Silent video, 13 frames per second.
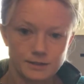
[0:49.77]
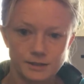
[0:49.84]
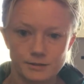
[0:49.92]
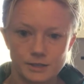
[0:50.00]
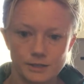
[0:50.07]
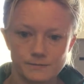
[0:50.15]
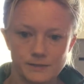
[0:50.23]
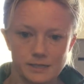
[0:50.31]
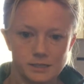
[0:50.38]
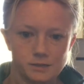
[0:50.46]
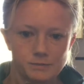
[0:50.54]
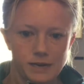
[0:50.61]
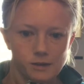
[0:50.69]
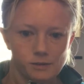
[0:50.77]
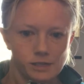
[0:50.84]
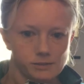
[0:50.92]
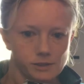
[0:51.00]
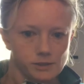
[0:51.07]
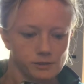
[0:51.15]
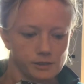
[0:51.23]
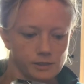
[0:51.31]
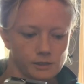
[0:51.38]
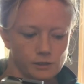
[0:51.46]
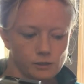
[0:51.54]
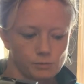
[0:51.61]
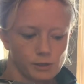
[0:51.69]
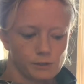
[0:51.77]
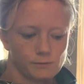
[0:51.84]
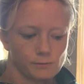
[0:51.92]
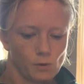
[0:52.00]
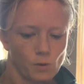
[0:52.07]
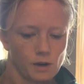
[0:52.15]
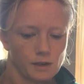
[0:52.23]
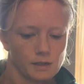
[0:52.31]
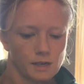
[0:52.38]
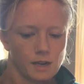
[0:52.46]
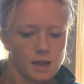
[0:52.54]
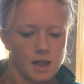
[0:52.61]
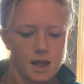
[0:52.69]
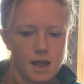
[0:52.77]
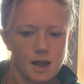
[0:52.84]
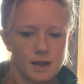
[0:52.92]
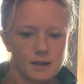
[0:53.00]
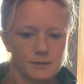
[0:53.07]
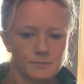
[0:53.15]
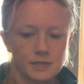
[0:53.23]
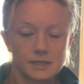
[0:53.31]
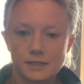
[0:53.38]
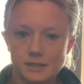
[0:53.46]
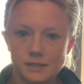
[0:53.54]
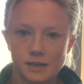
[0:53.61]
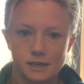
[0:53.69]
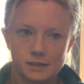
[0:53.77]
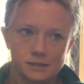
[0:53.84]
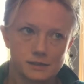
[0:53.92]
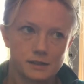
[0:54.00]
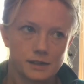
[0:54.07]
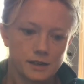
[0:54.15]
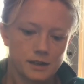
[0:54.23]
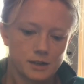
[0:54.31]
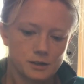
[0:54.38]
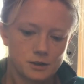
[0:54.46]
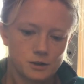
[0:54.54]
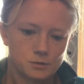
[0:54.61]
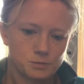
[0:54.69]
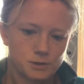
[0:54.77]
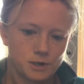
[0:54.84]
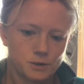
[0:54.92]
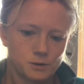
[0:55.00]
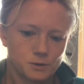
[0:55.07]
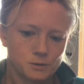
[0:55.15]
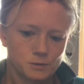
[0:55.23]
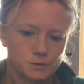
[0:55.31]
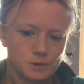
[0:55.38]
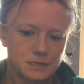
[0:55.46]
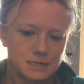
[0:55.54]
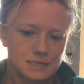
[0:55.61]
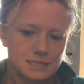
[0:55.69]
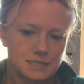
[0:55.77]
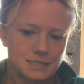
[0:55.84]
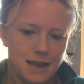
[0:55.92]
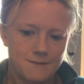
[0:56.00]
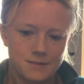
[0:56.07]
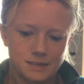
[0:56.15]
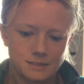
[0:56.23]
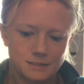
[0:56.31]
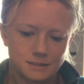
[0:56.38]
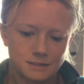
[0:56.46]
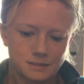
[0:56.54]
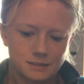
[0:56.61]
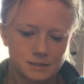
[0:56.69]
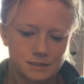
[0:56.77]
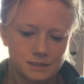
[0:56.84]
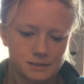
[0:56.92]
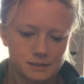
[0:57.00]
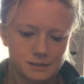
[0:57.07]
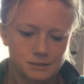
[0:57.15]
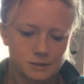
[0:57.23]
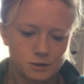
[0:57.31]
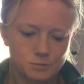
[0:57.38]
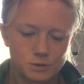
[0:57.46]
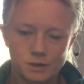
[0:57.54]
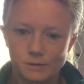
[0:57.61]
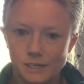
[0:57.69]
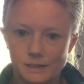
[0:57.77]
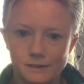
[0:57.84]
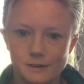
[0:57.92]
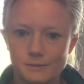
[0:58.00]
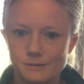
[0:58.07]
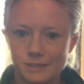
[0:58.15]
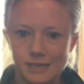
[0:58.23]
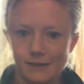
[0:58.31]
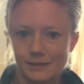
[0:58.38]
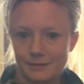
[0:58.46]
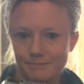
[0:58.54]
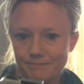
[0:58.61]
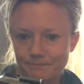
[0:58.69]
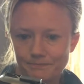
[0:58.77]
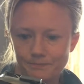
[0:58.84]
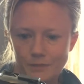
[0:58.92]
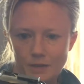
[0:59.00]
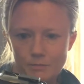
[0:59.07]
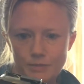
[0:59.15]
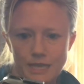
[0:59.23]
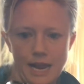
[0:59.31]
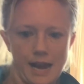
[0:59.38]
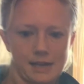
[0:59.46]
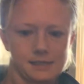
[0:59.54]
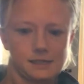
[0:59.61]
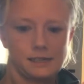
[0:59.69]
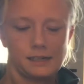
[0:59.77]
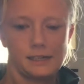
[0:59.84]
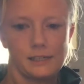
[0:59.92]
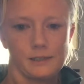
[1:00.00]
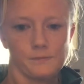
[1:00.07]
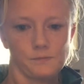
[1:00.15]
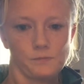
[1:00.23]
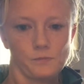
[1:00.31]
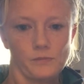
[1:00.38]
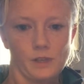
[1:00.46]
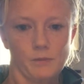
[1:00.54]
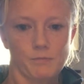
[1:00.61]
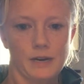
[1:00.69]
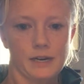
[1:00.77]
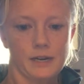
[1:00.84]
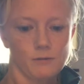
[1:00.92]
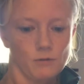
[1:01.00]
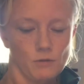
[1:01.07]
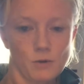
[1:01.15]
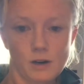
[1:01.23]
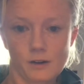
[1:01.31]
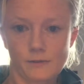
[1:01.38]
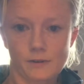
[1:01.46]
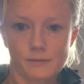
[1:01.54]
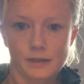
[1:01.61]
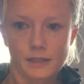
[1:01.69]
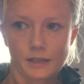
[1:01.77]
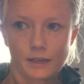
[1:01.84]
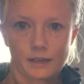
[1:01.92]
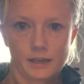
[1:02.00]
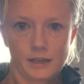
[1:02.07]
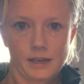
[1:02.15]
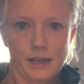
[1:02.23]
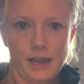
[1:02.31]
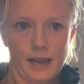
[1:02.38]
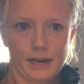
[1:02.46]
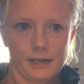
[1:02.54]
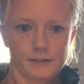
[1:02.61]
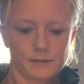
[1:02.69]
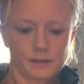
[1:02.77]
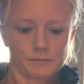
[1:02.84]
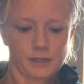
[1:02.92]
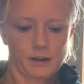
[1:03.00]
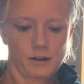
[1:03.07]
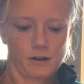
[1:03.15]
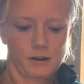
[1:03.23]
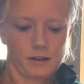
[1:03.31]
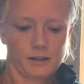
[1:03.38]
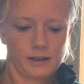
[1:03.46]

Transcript: YouTube video back when I was using a GoPro 4. This is a GoPro 7, a GoPro Hero 7 Black, but it will work for really any of them. They all